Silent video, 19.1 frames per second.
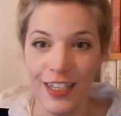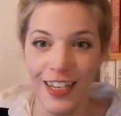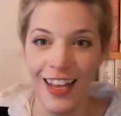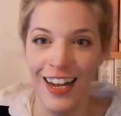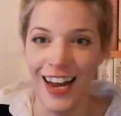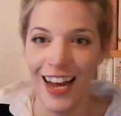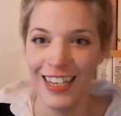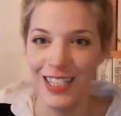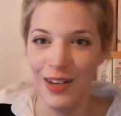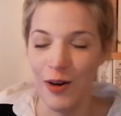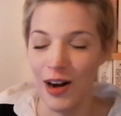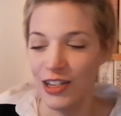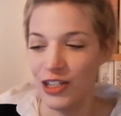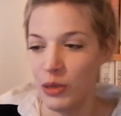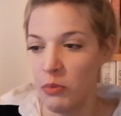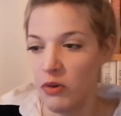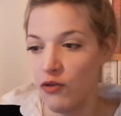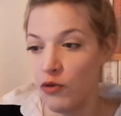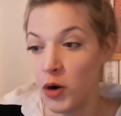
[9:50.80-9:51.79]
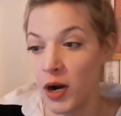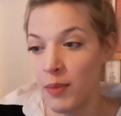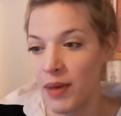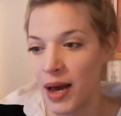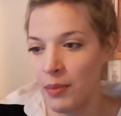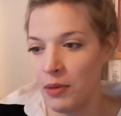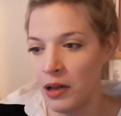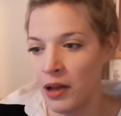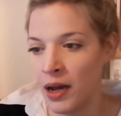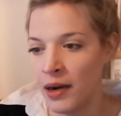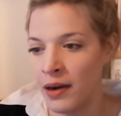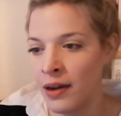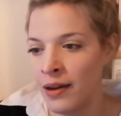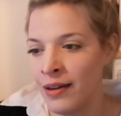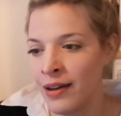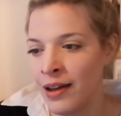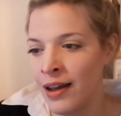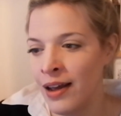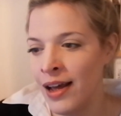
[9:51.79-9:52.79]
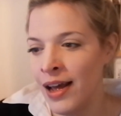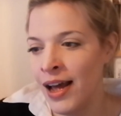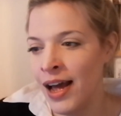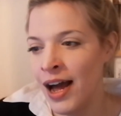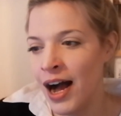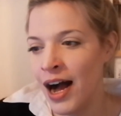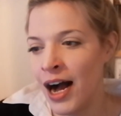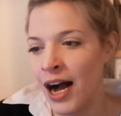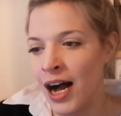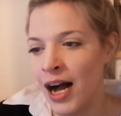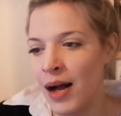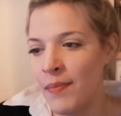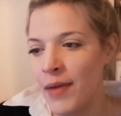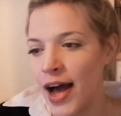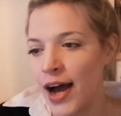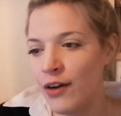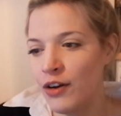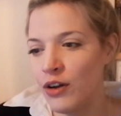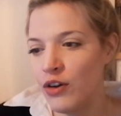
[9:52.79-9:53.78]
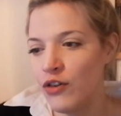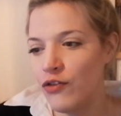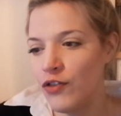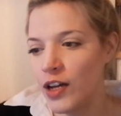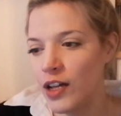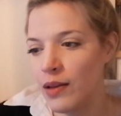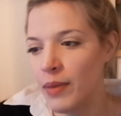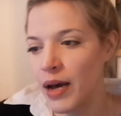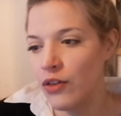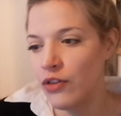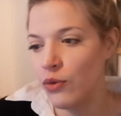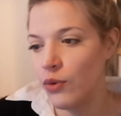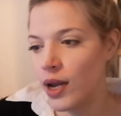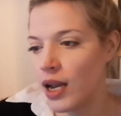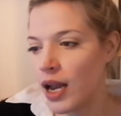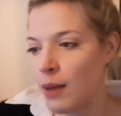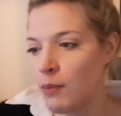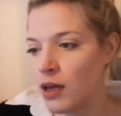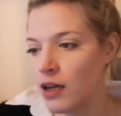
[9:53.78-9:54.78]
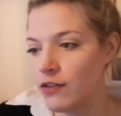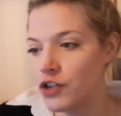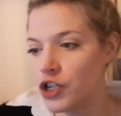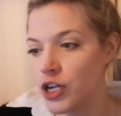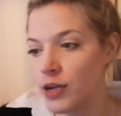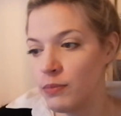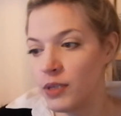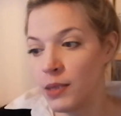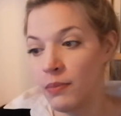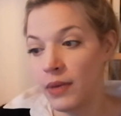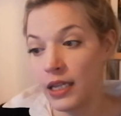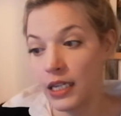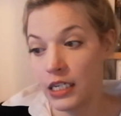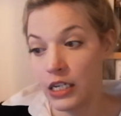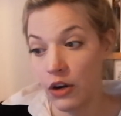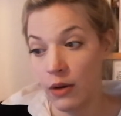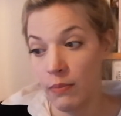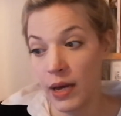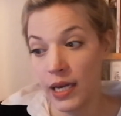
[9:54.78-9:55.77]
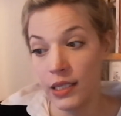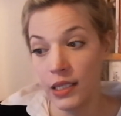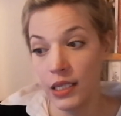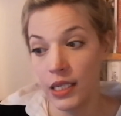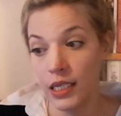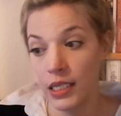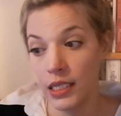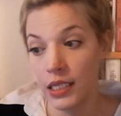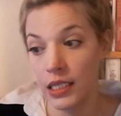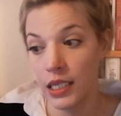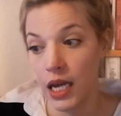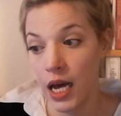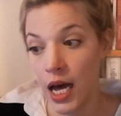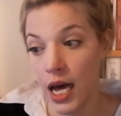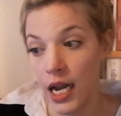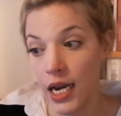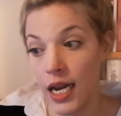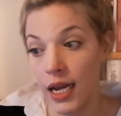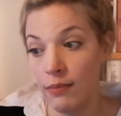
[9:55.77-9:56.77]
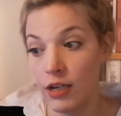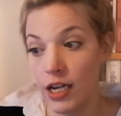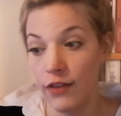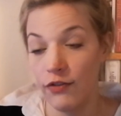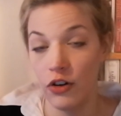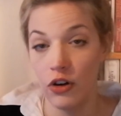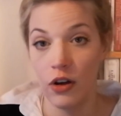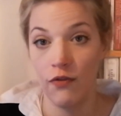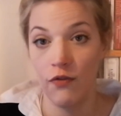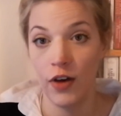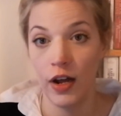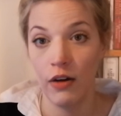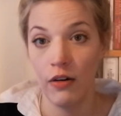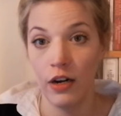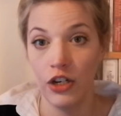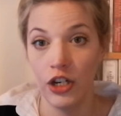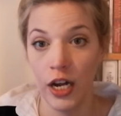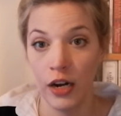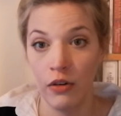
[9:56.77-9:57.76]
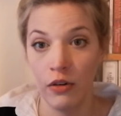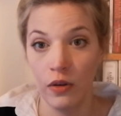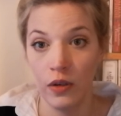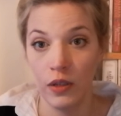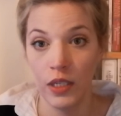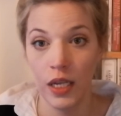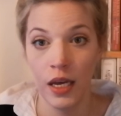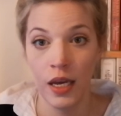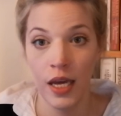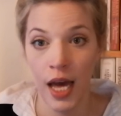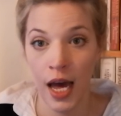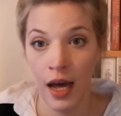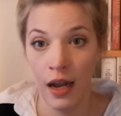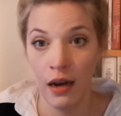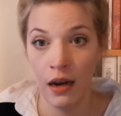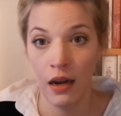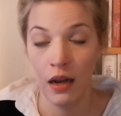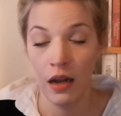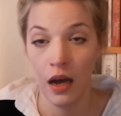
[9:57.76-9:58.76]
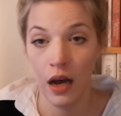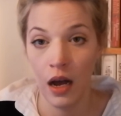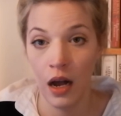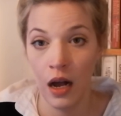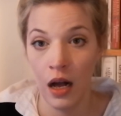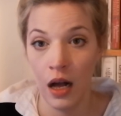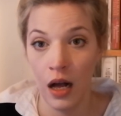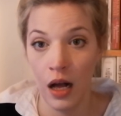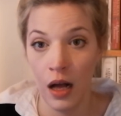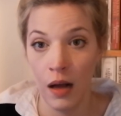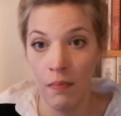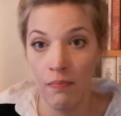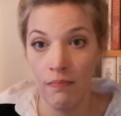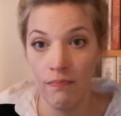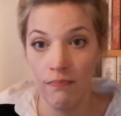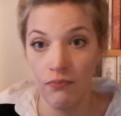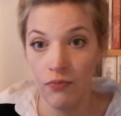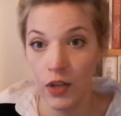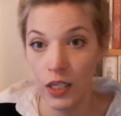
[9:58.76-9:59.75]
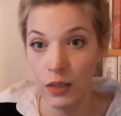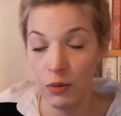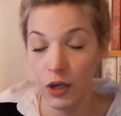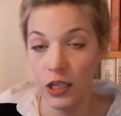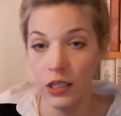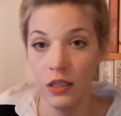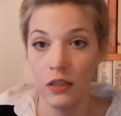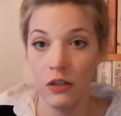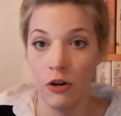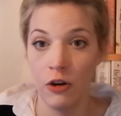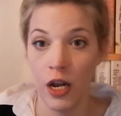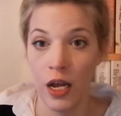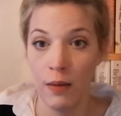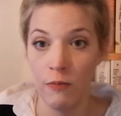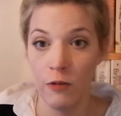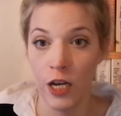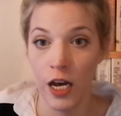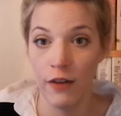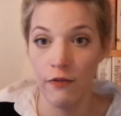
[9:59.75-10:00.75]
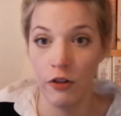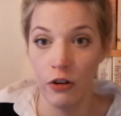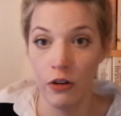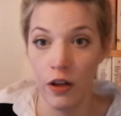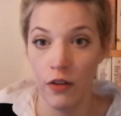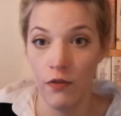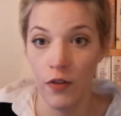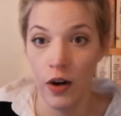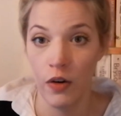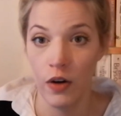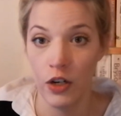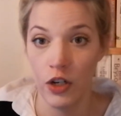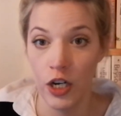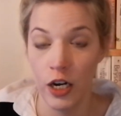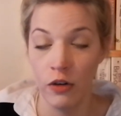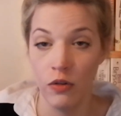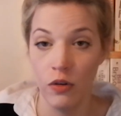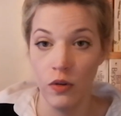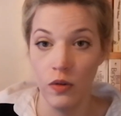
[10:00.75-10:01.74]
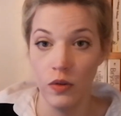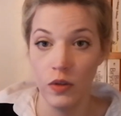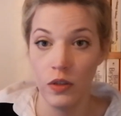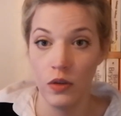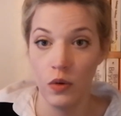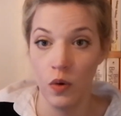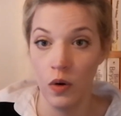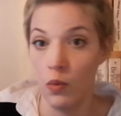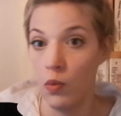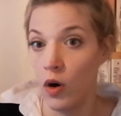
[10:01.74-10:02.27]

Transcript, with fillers: to the next question before I babble on. Um, how do you feel about the renaming of ships and military bases uh, named after Confederate generals? Again, um, these places are named after Confederate generals or